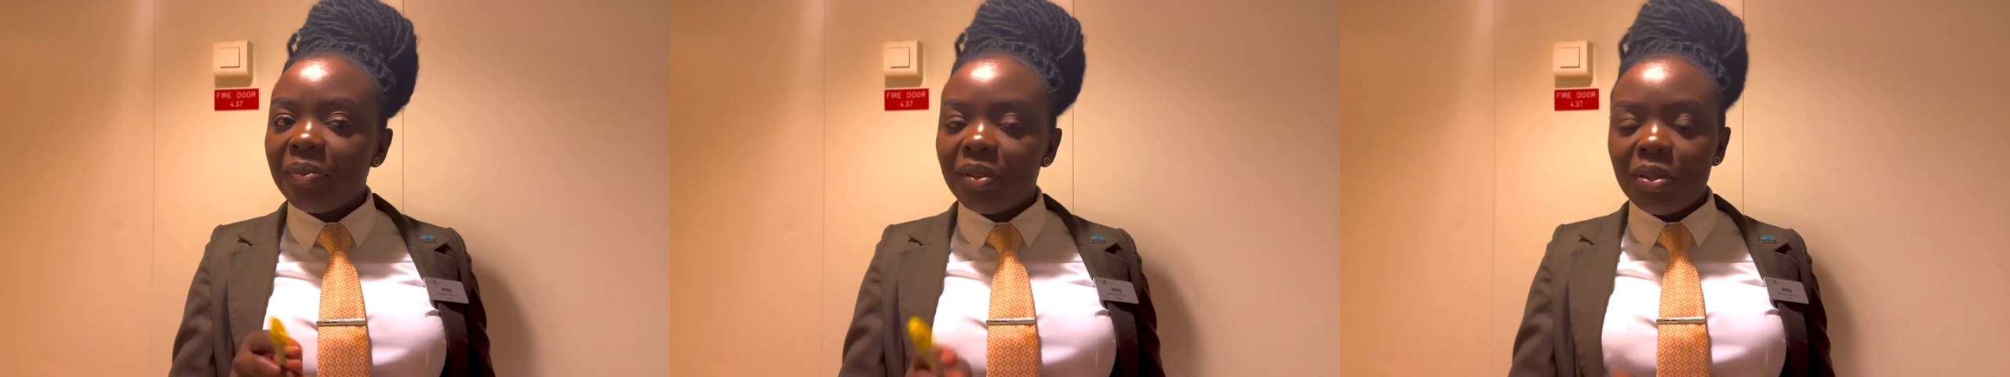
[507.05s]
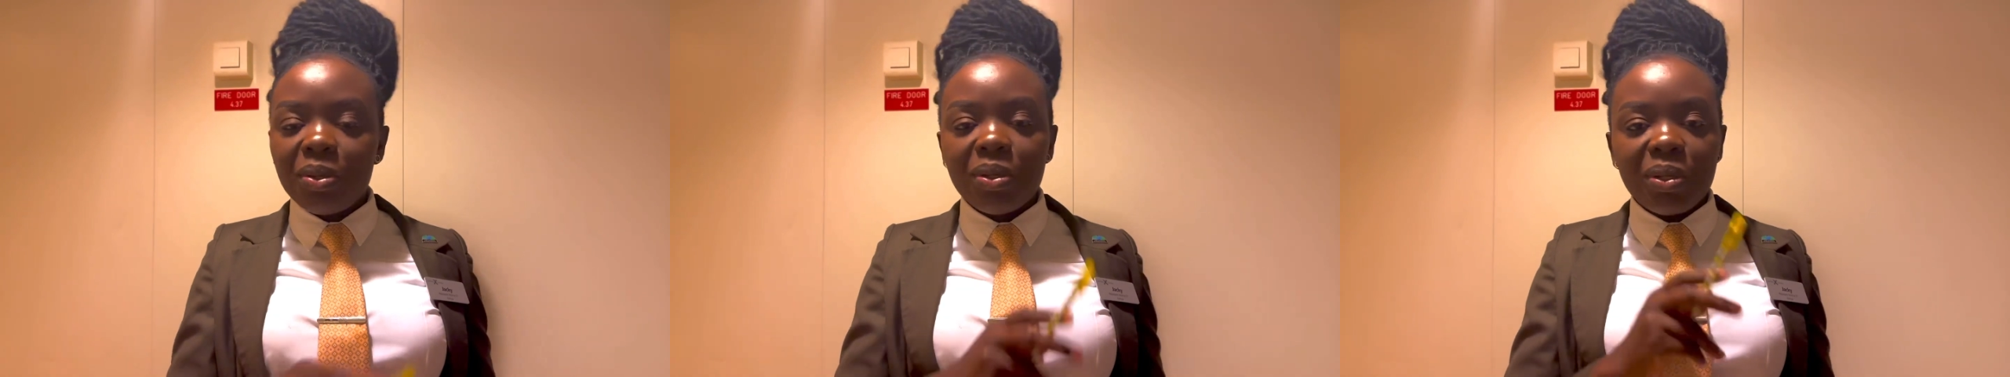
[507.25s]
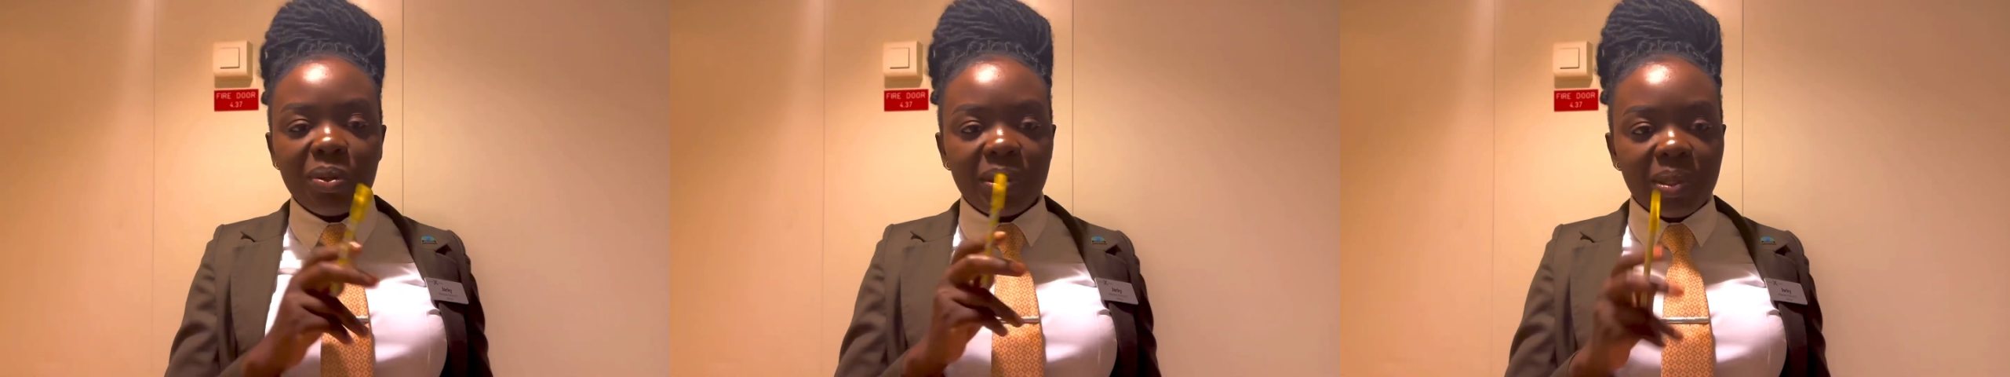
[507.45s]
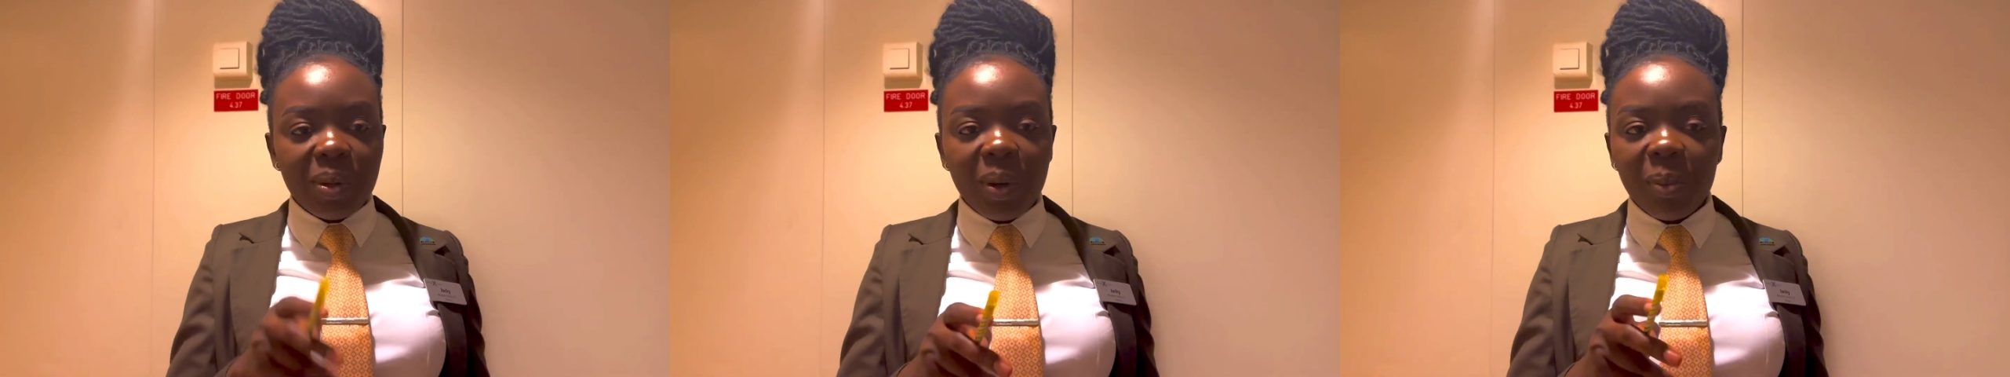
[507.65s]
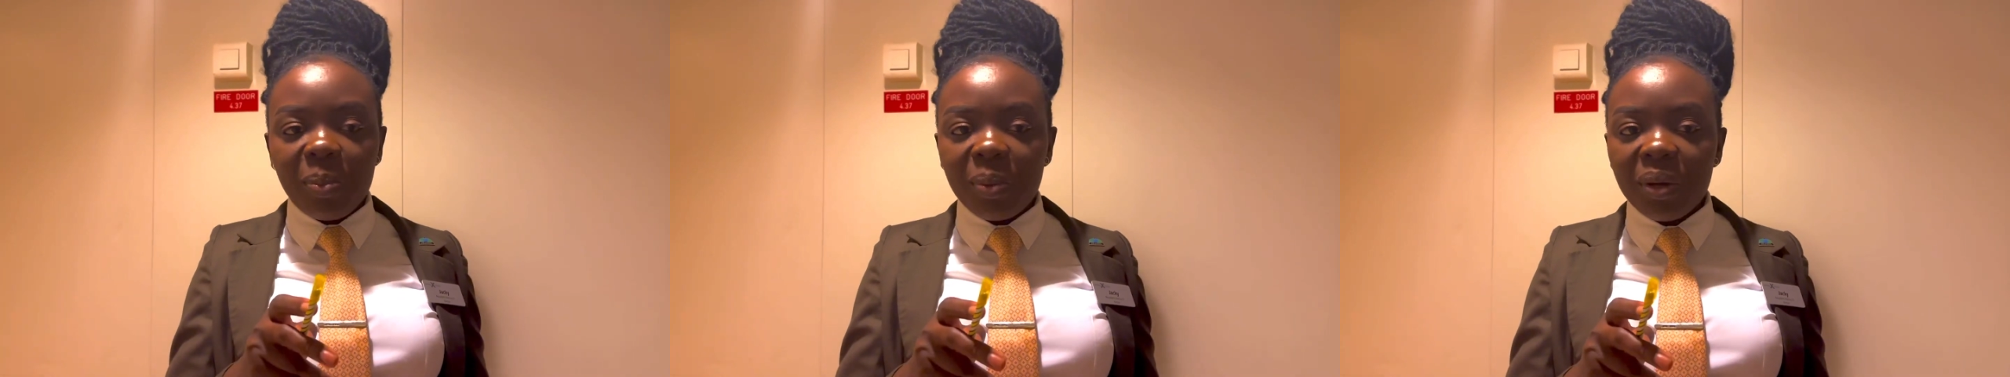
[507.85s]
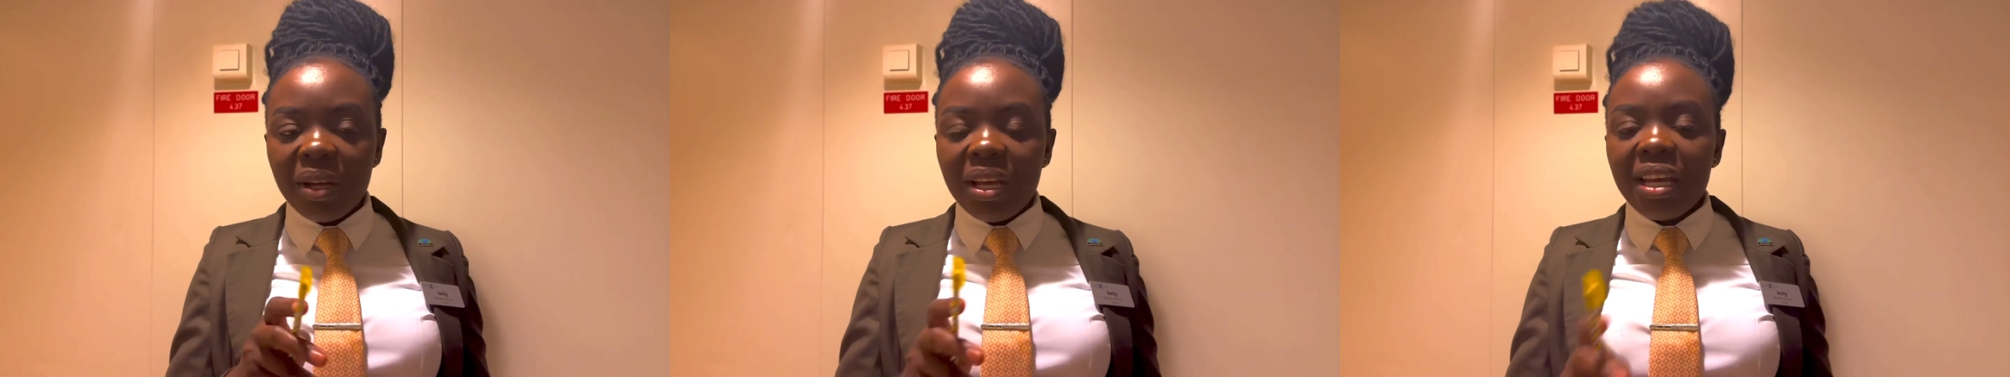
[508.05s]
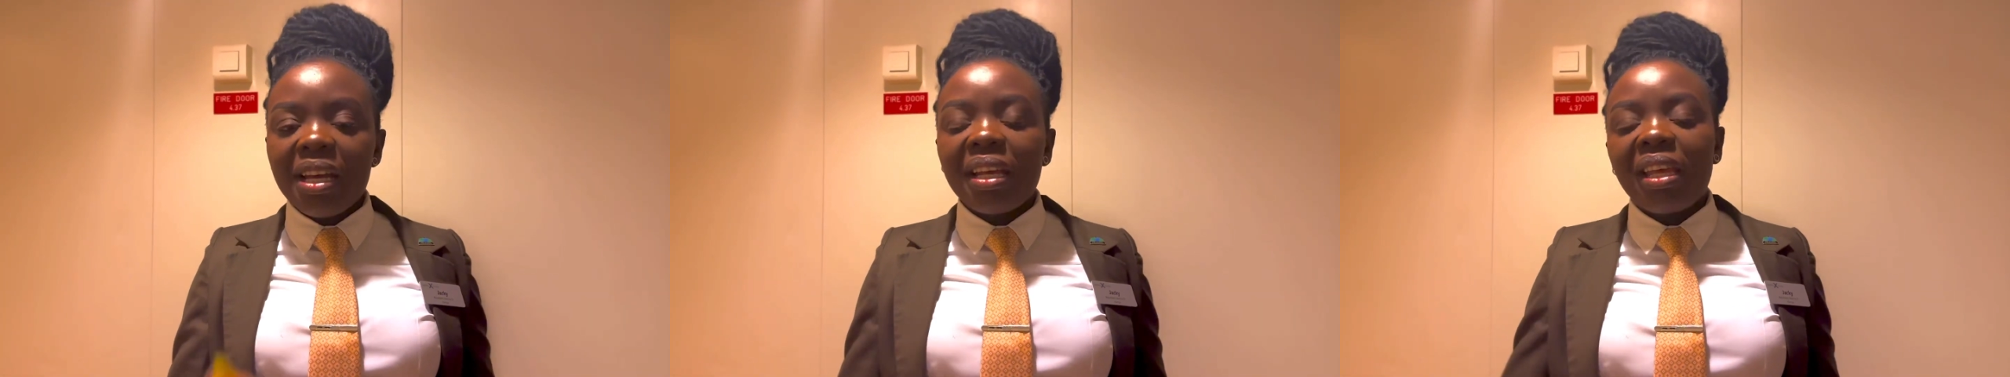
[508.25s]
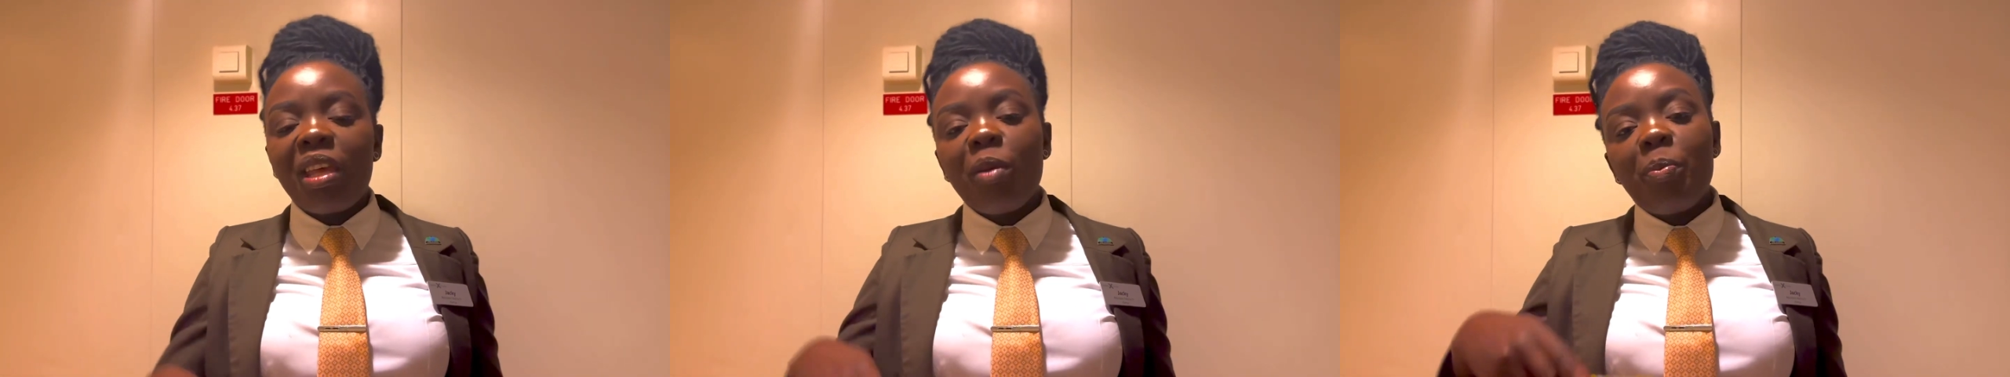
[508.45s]
don't lose hope,
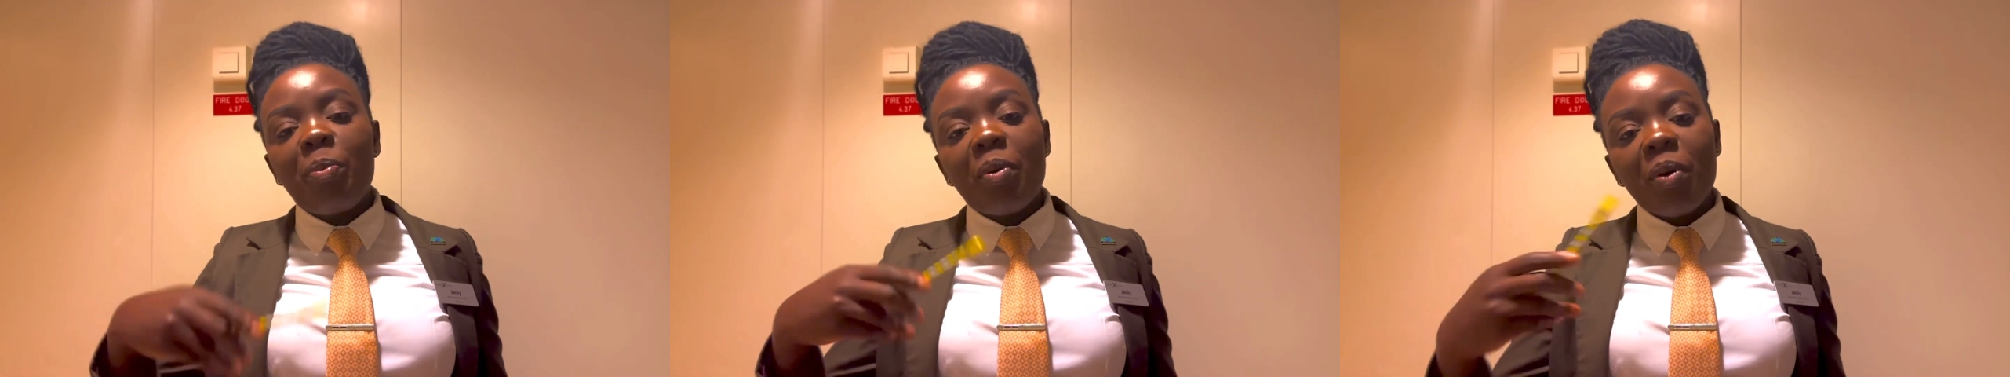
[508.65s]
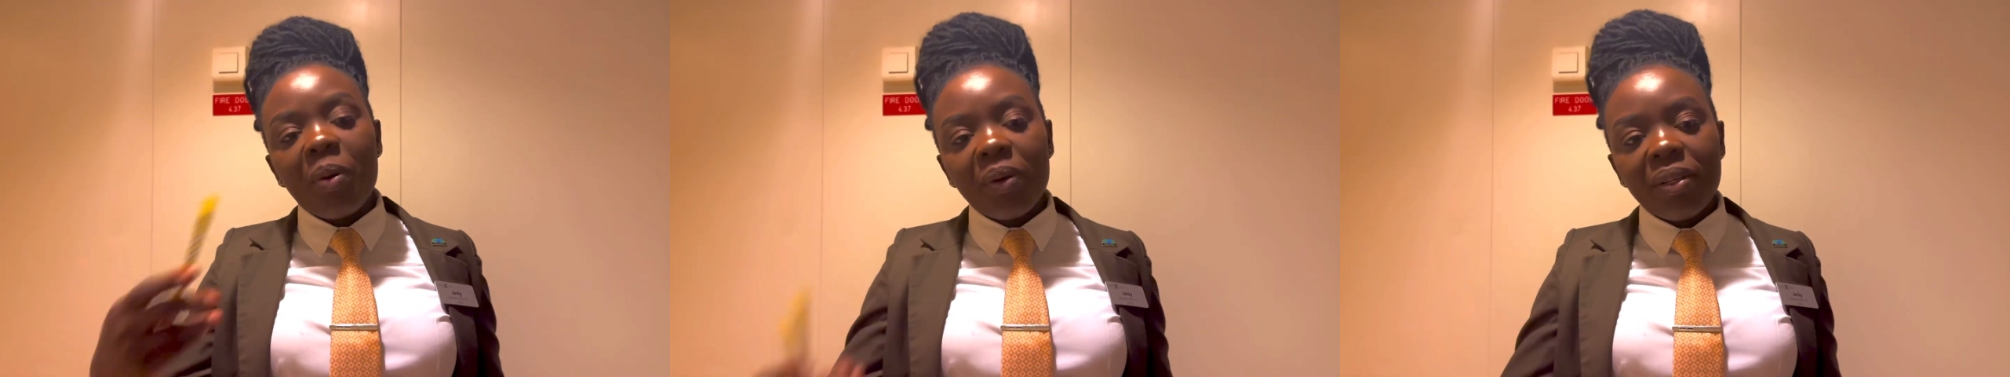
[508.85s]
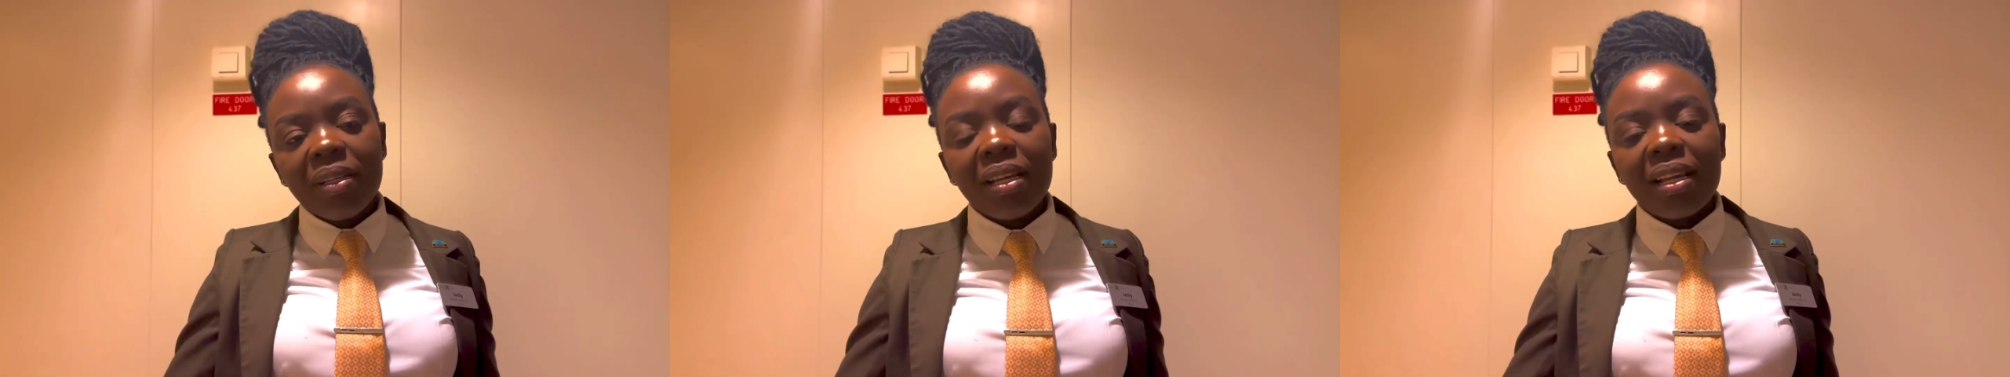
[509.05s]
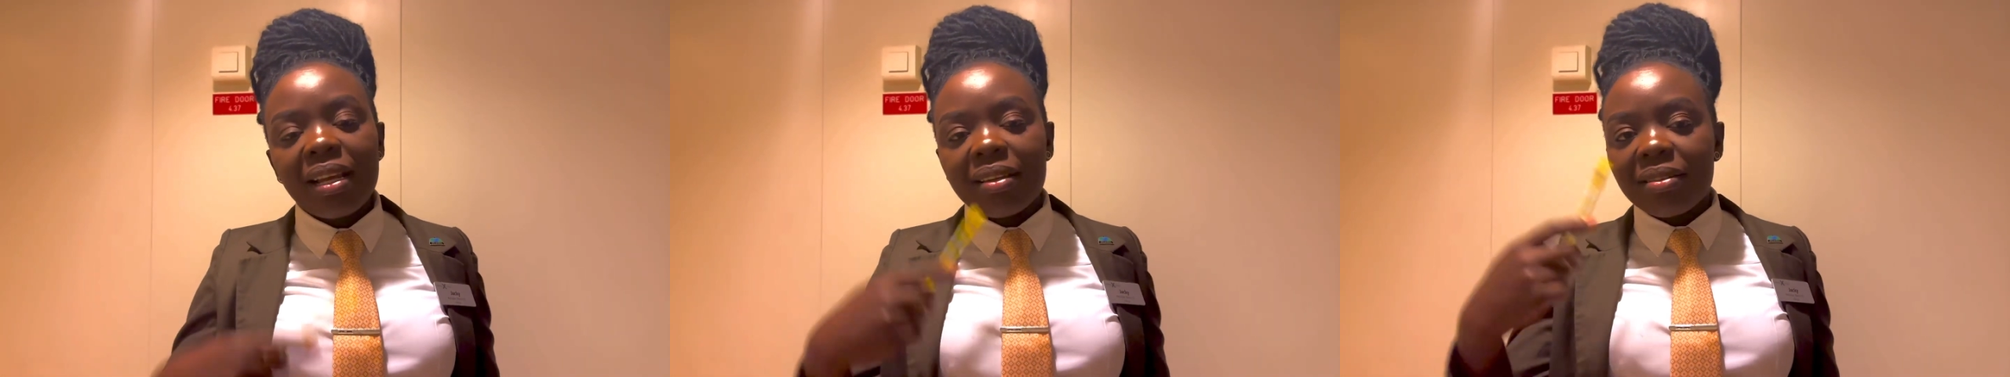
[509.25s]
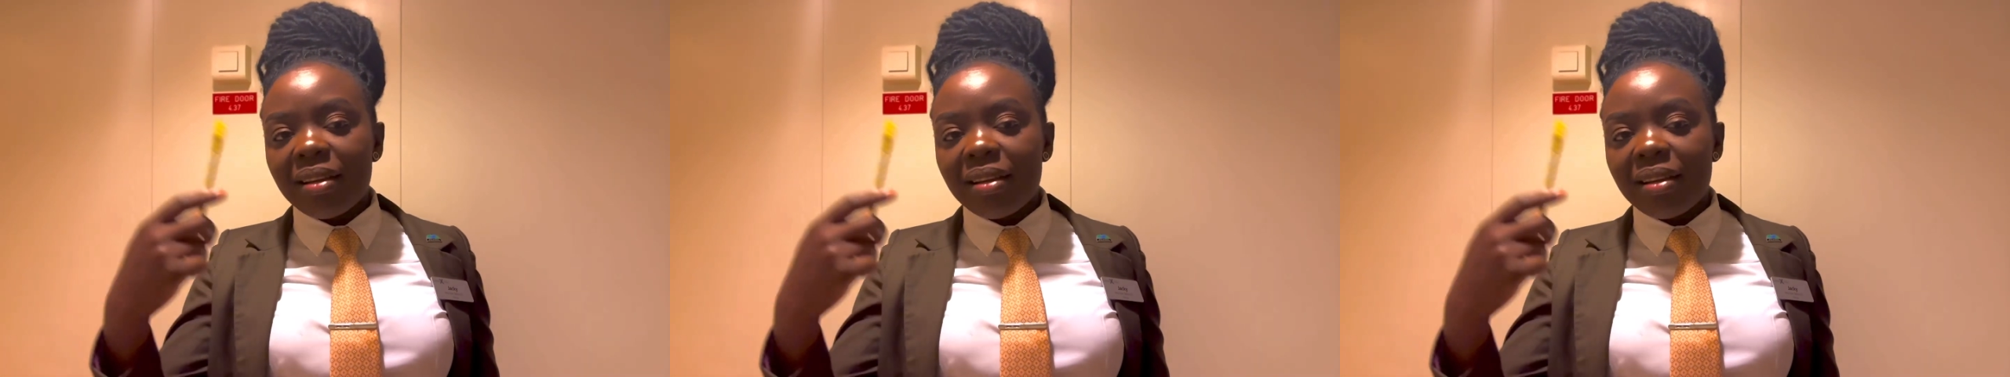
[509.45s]
keep on